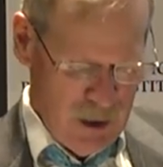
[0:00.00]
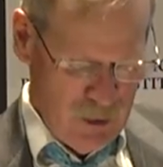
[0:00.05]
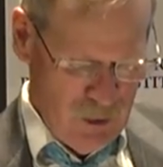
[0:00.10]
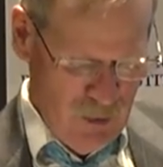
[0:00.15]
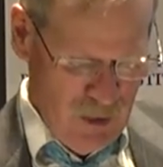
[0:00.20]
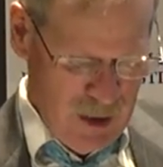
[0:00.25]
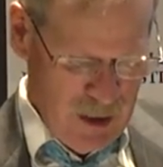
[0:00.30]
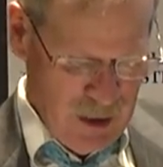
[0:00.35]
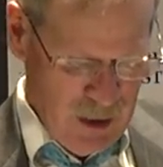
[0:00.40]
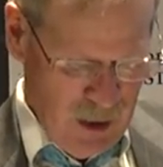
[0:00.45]

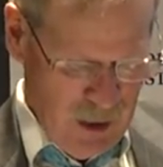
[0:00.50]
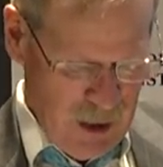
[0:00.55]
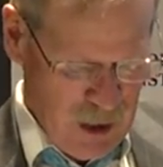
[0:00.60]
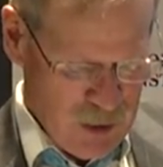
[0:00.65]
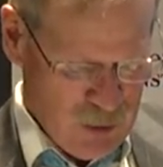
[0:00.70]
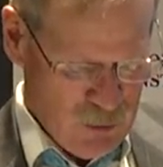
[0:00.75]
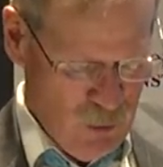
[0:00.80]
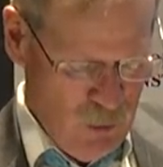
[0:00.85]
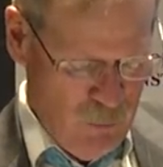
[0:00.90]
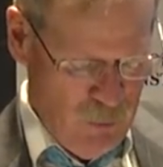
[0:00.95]
to the
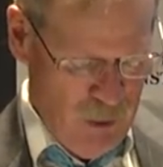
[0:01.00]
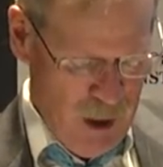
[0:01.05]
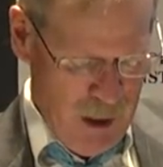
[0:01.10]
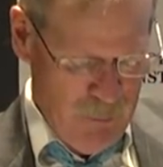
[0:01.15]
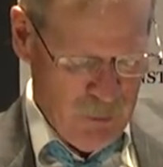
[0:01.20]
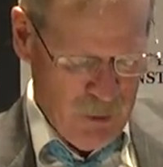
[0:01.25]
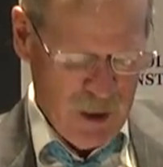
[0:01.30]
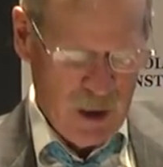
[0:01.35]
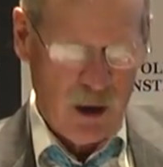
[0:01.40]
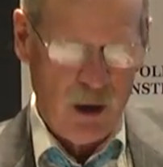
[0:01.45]
Intellectual
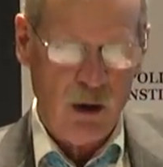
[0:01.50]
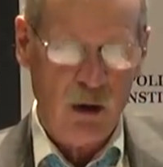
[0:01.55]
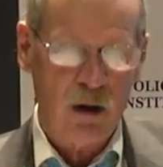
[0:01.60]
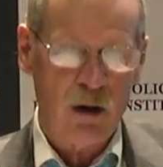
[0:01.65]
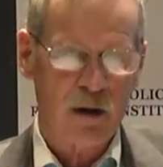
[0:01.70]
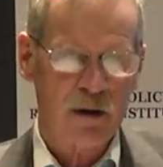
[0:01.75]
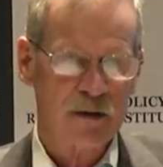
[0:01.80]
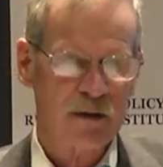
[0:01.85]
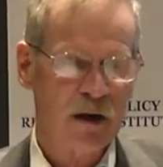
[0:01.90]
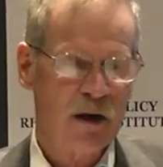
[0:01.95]
Property
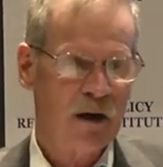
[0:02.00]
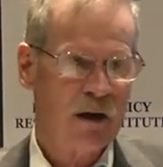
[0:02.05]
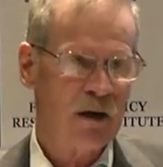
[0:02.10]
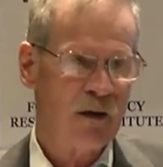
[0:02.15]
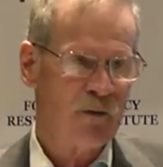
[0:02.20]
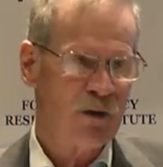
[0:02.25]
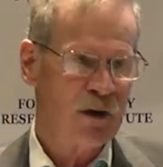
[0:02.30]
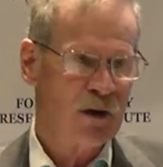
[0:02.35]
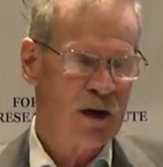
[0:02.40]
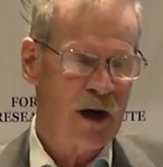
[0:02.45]
Clause
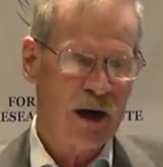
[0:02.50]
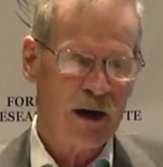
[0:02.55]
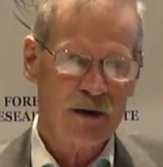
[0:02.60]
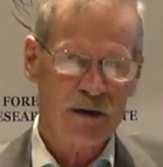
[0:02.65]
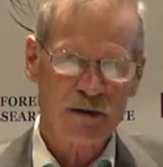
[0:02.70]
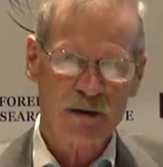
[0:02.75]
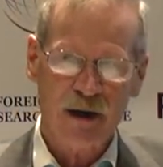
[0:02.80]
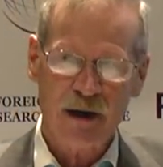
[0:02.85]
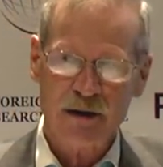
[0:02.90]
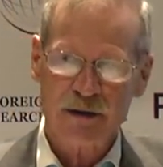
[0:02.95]
of the United
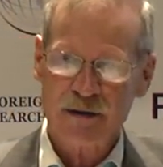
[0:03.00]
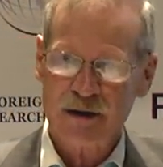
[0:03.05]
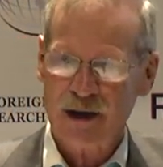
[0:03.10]
States